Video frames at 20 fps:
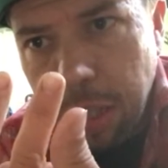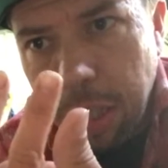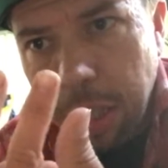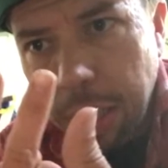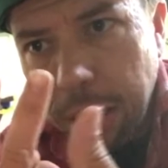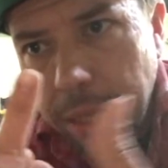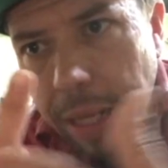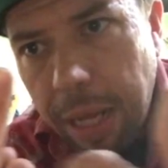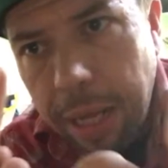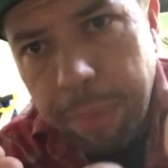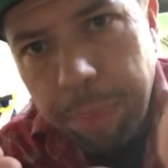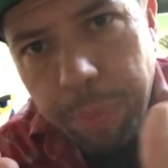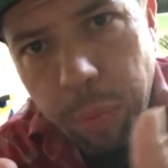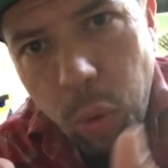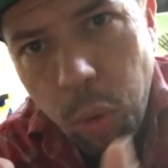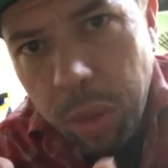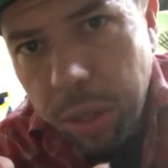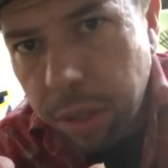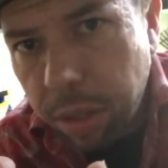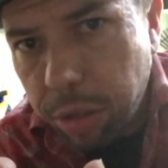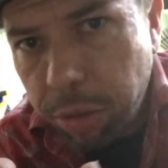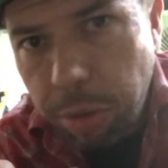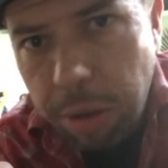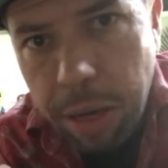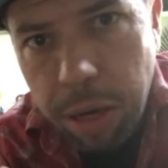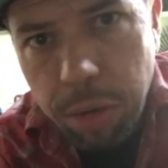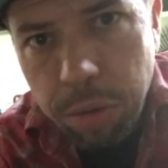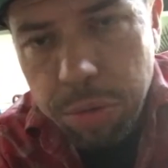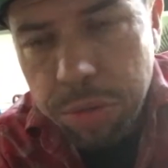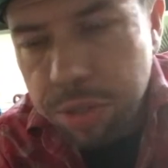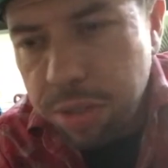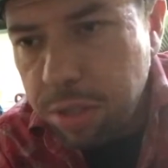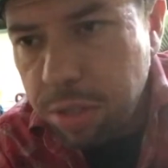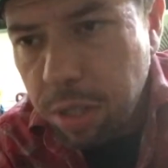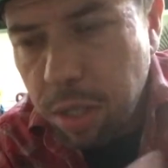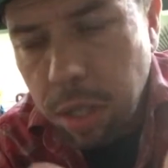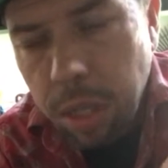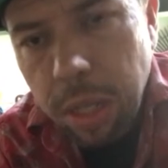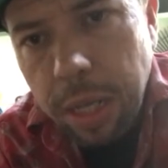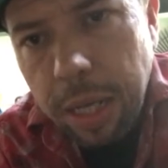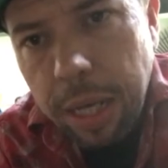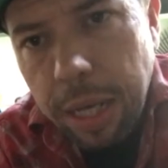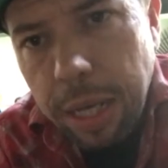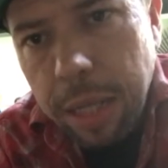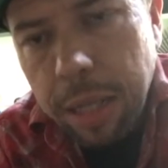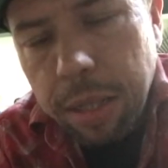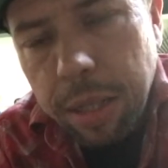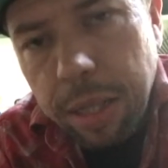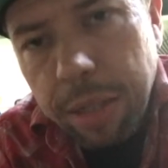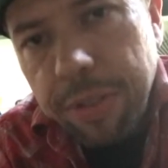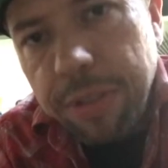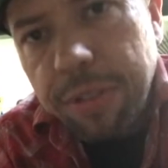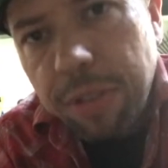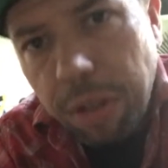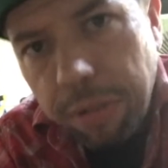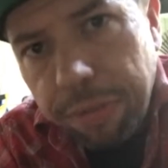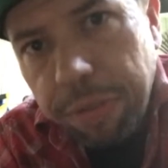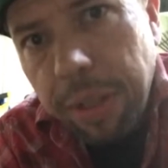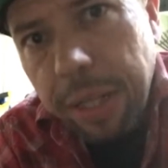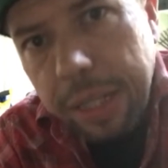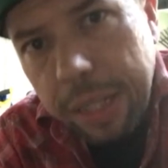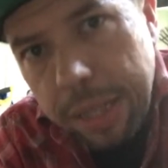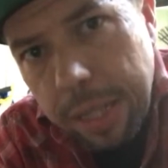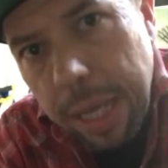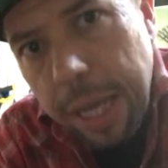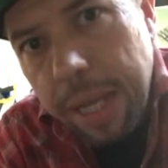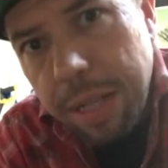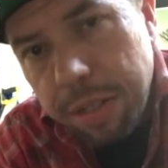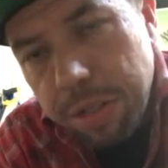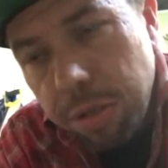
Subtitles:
and not broken crowns and stuff like that.